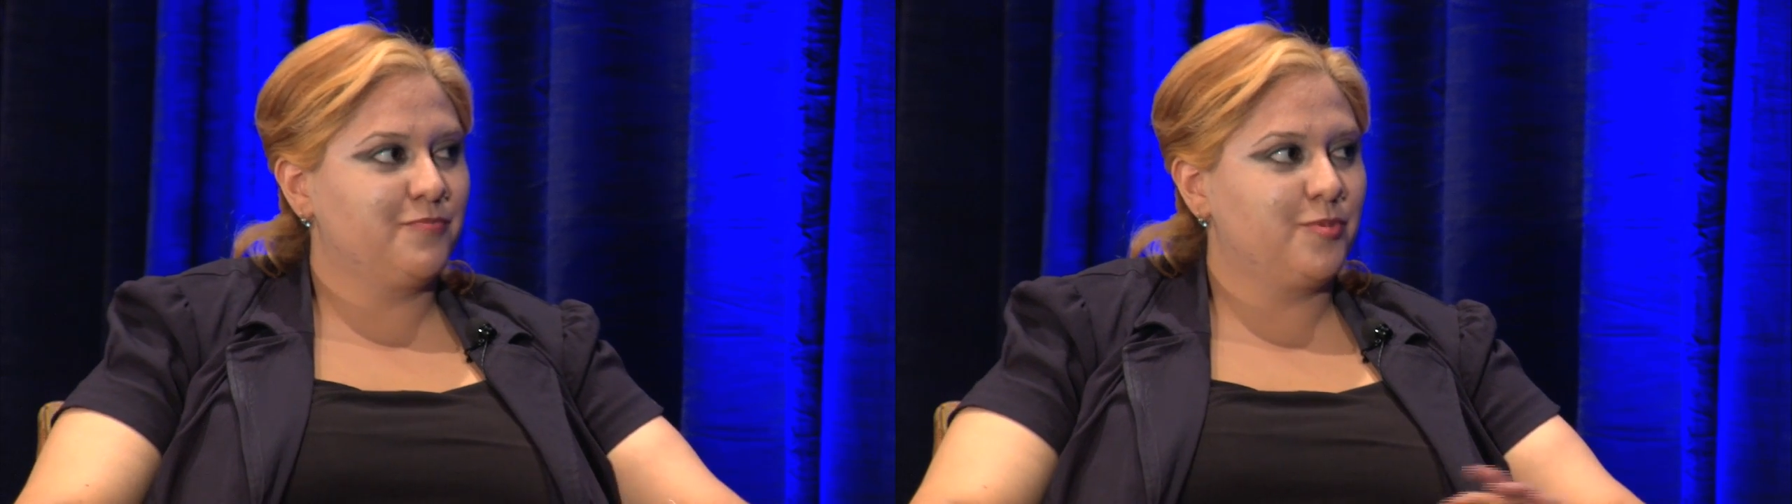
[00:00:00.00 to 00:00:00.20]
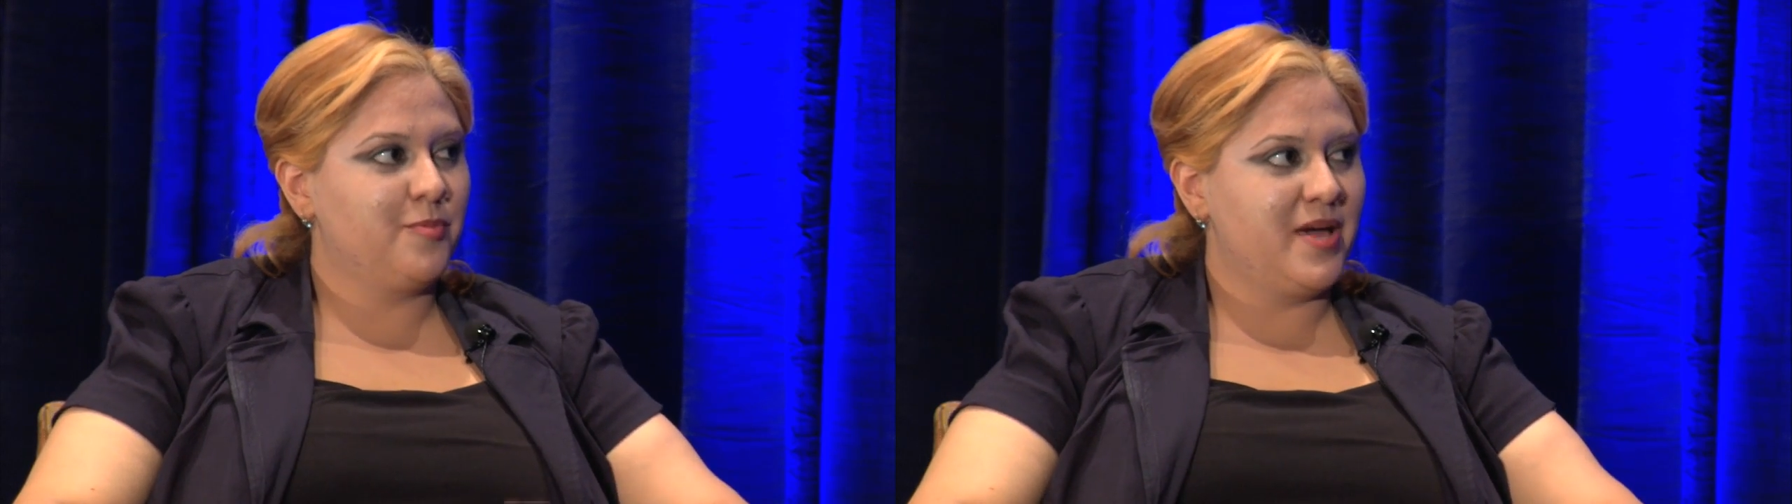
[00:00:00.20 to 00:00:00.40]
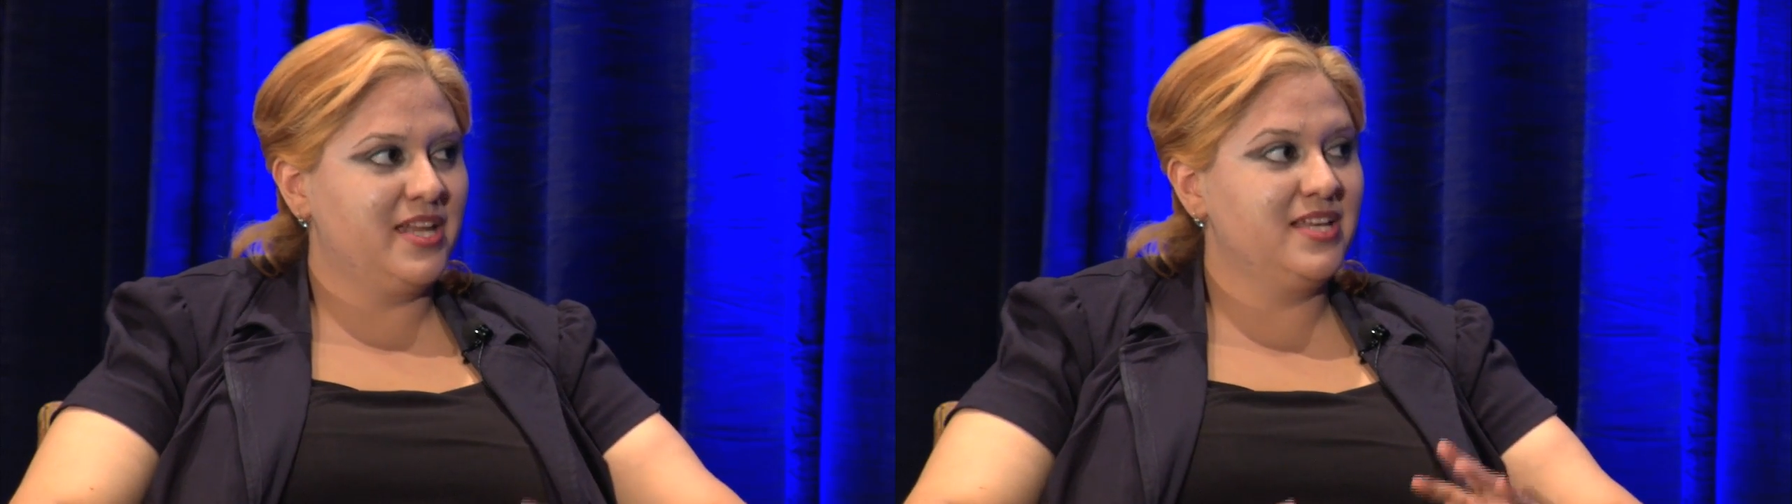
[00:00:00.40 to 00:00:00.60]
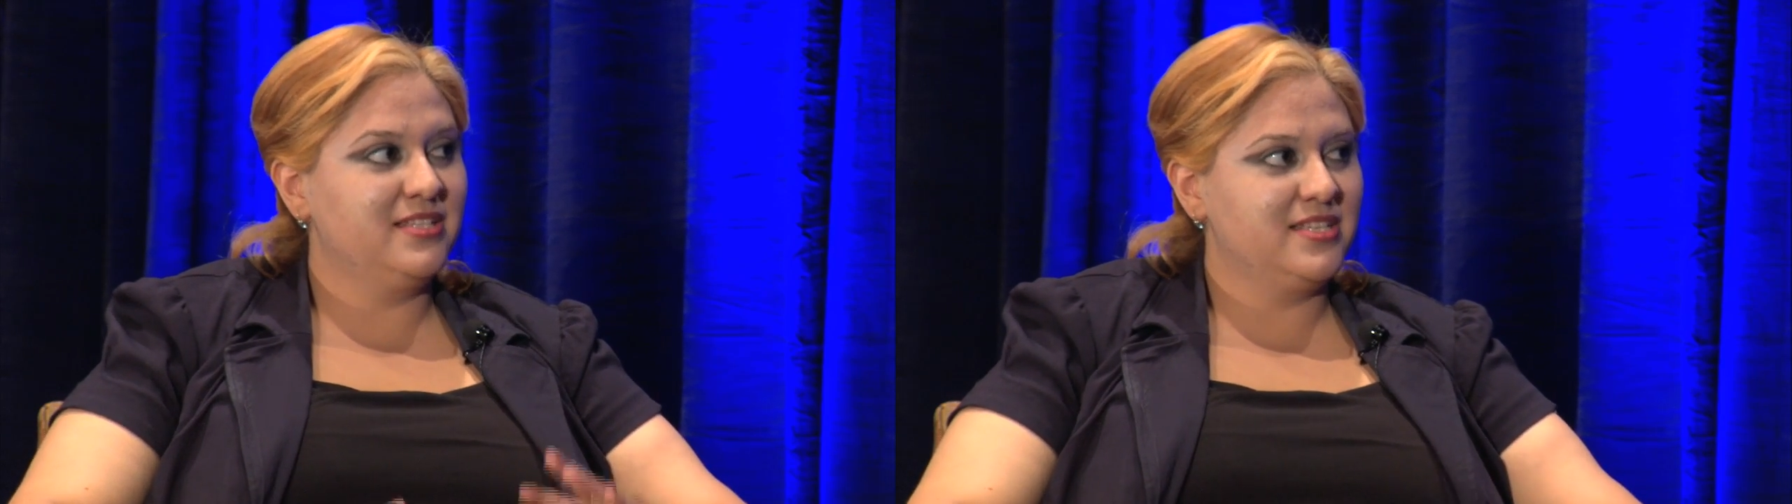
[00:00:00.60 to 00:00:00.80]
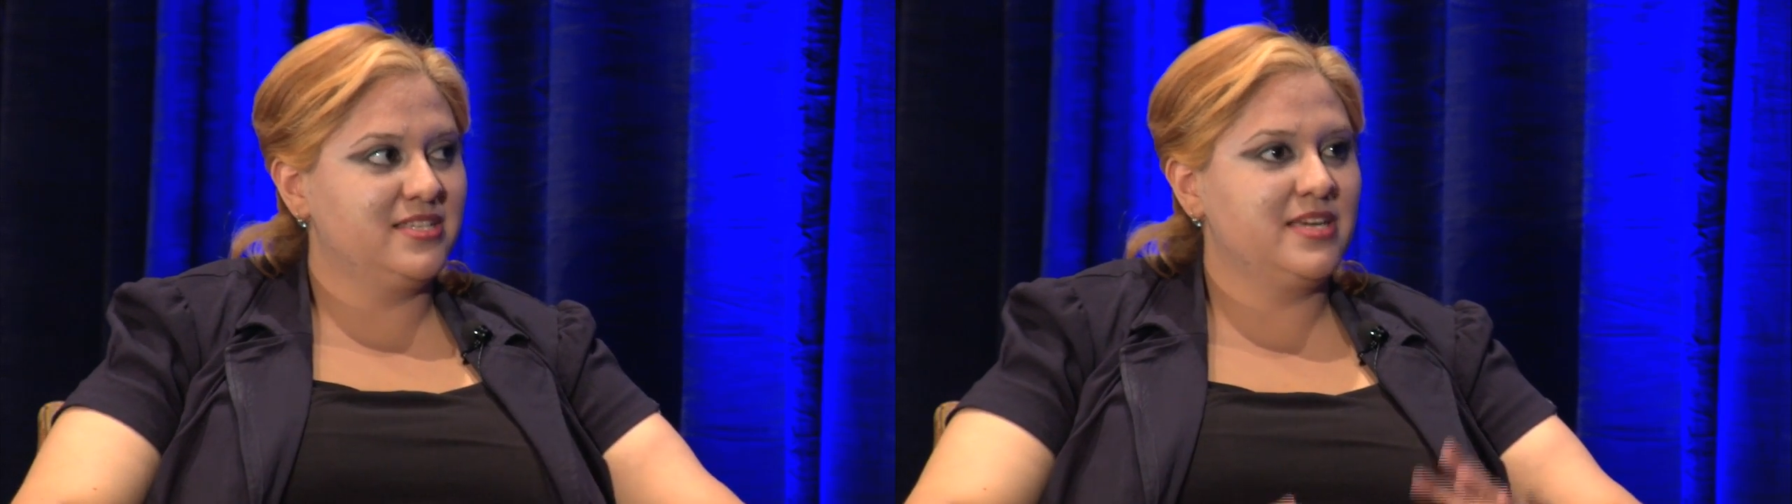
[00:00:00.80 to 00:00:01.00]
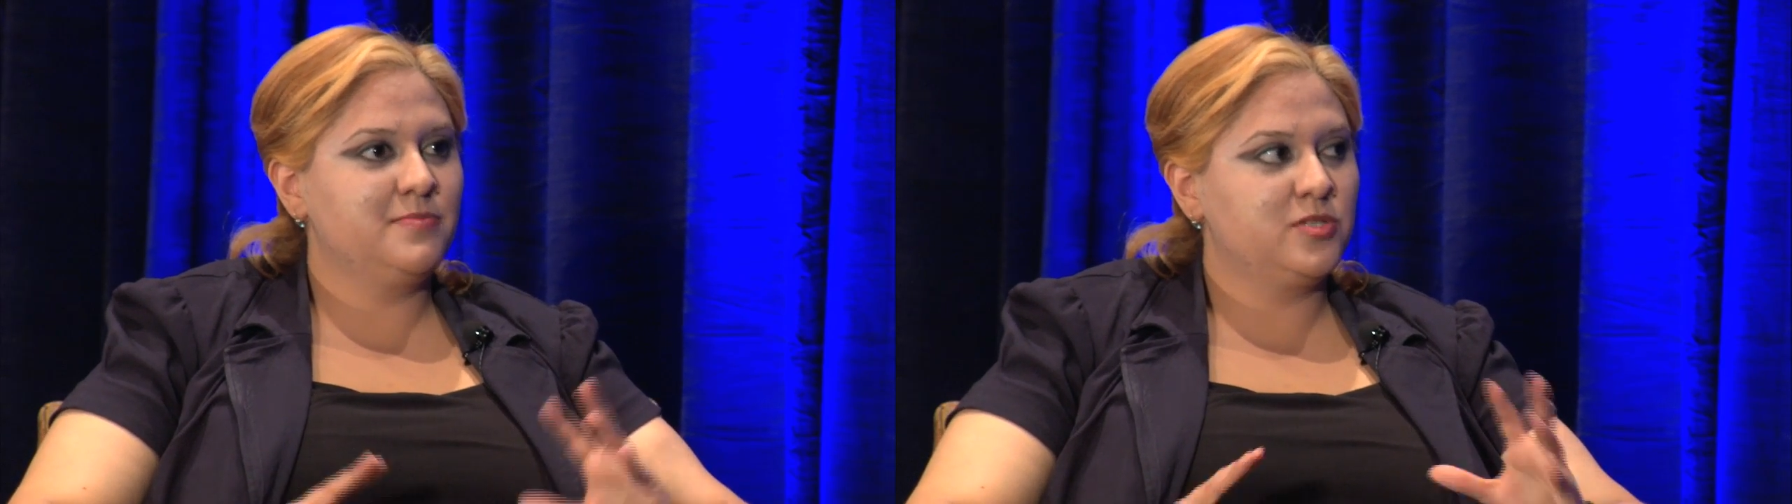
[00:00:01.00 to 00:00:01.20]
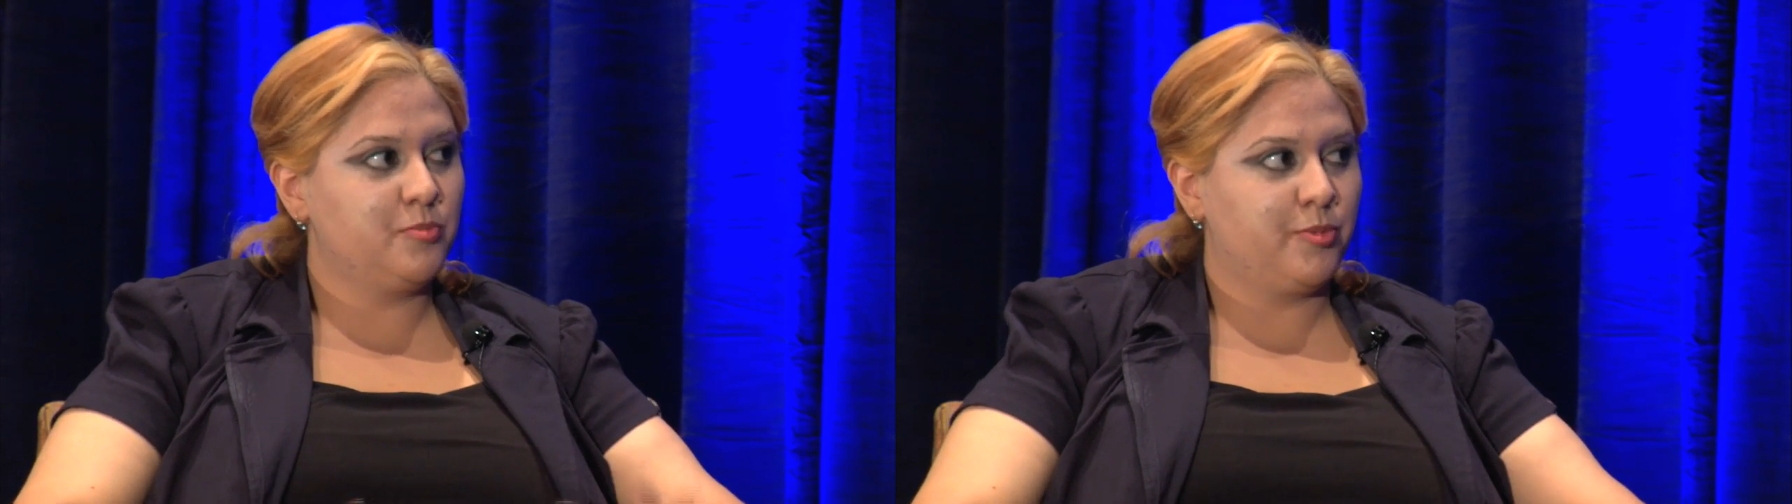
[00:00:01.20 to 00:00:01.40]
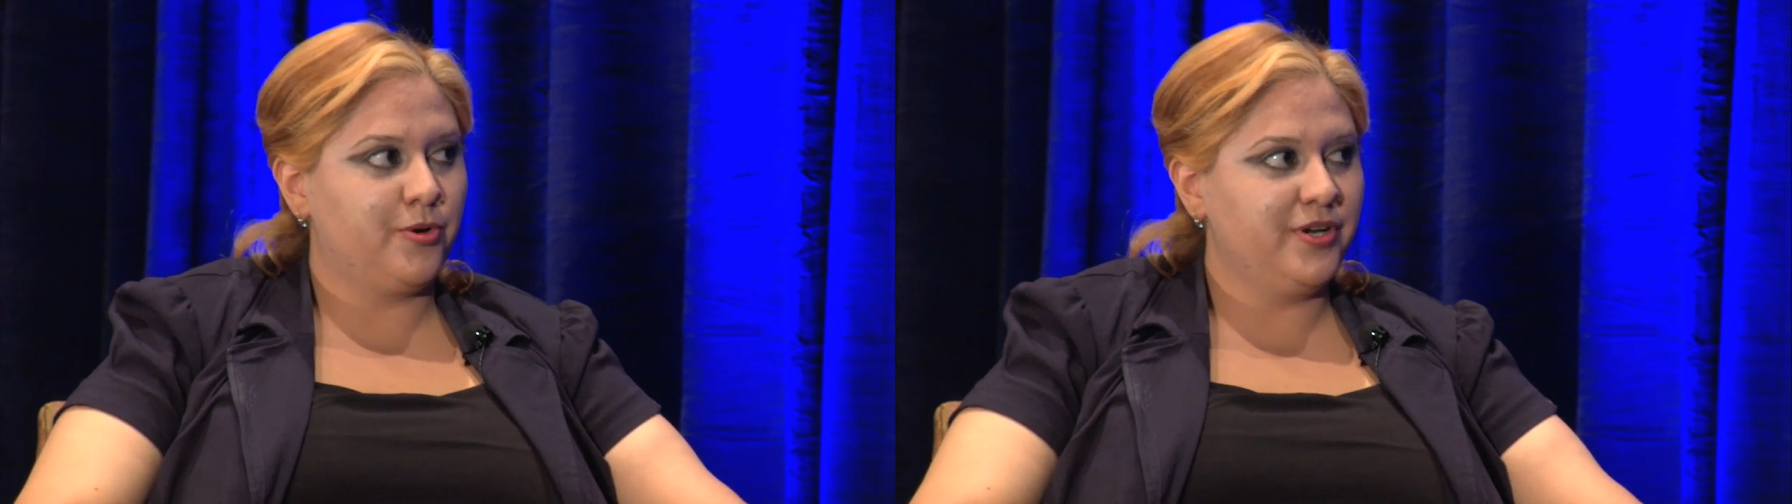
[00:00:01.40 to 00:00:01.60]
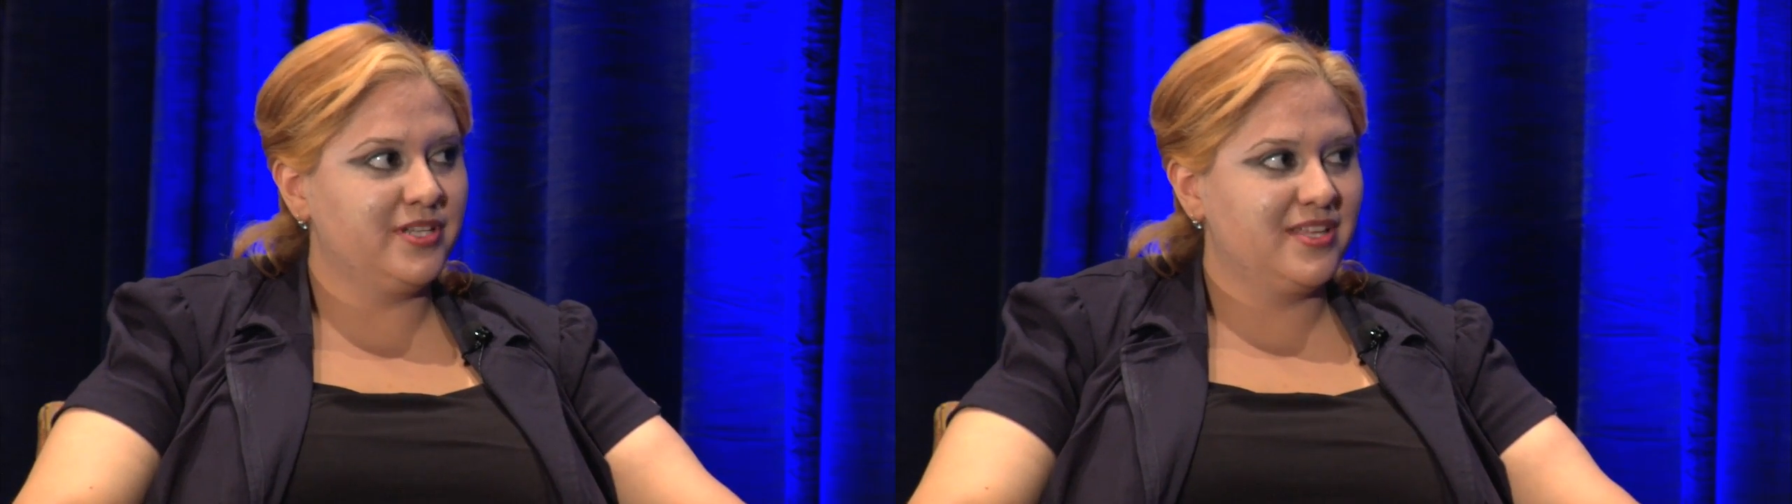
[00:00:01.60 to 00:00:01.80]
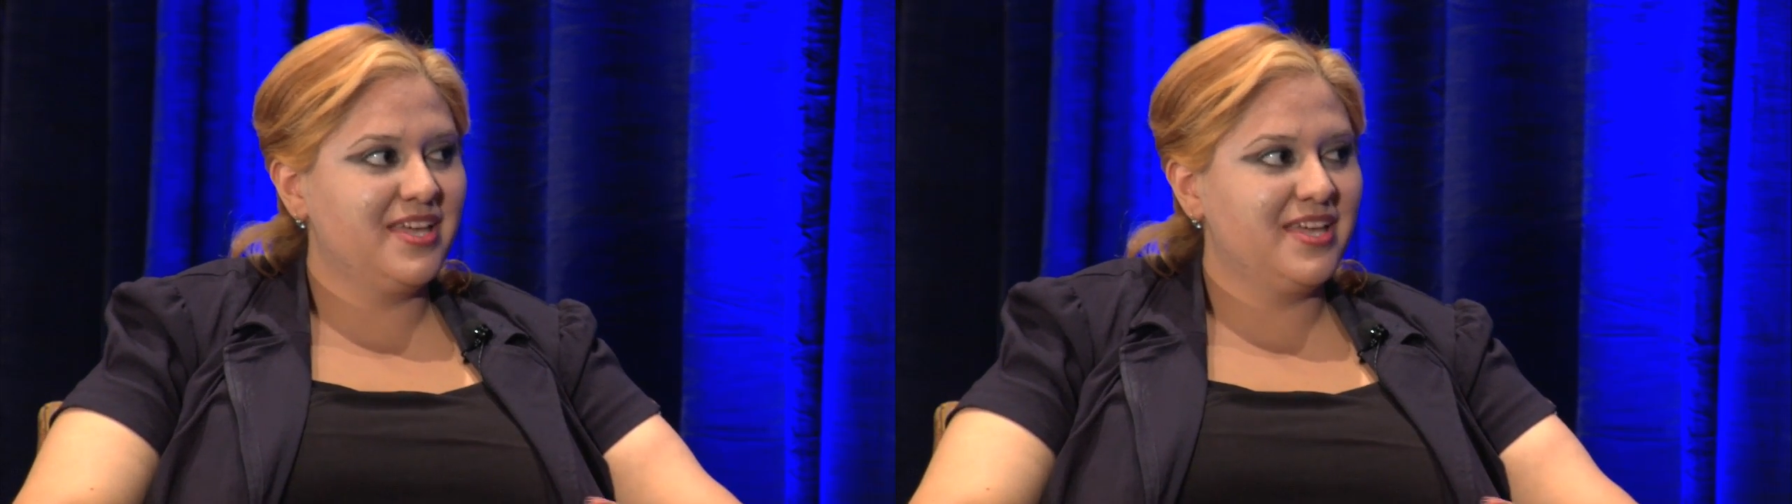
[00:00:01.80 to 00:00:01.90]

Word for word: providing the same support